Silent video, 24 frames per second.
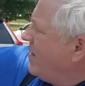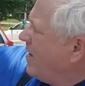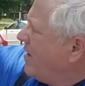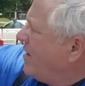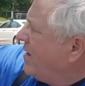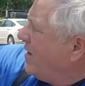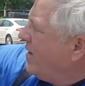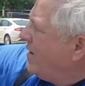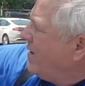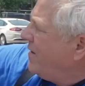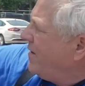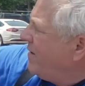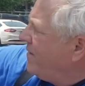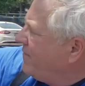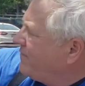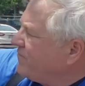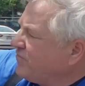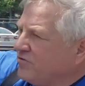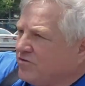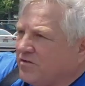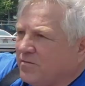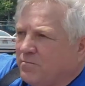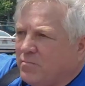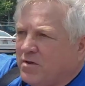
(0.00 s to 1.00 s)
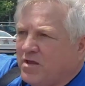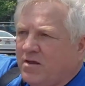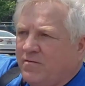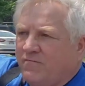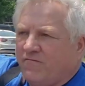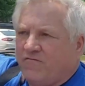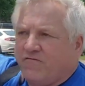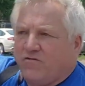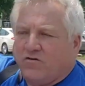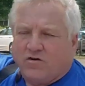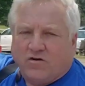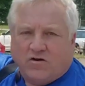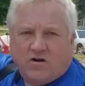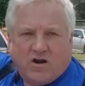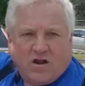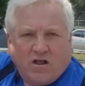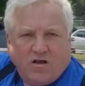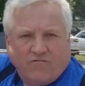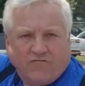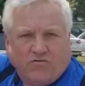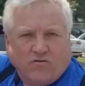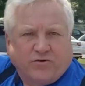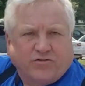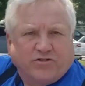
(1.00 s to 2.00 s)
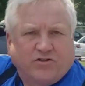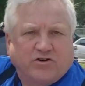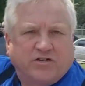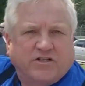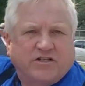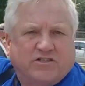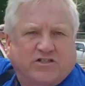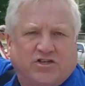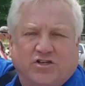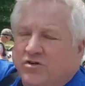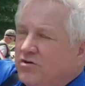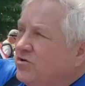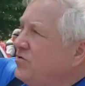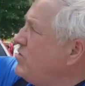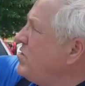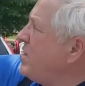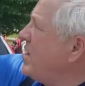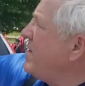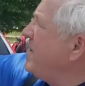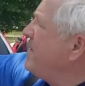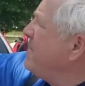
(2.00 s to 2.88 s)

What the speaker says: for the beam for 432,